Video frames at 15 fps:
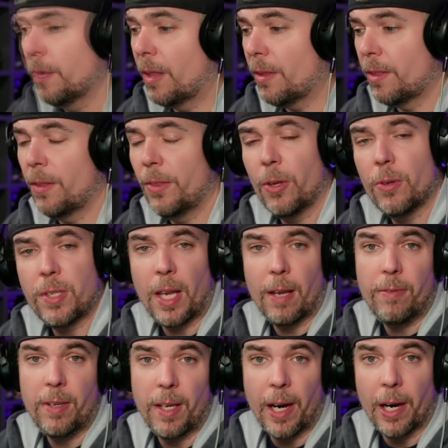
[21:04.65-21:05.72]
rather than those
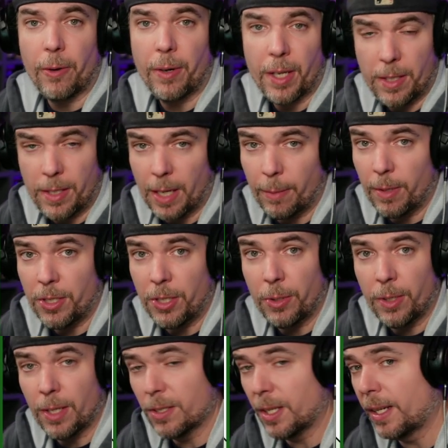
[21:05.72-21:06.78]
heavy area damage
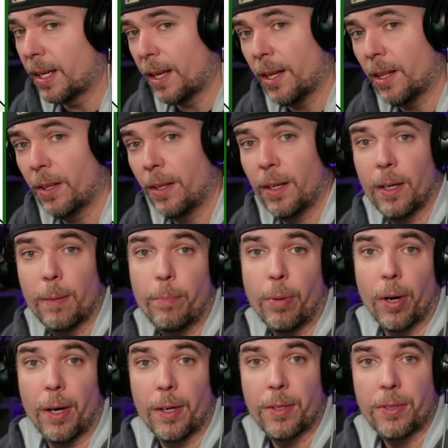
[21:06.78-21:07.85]
units like a Helena,
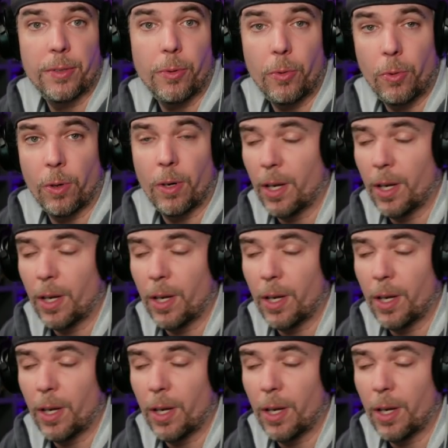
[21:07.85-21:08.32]
Bartz, or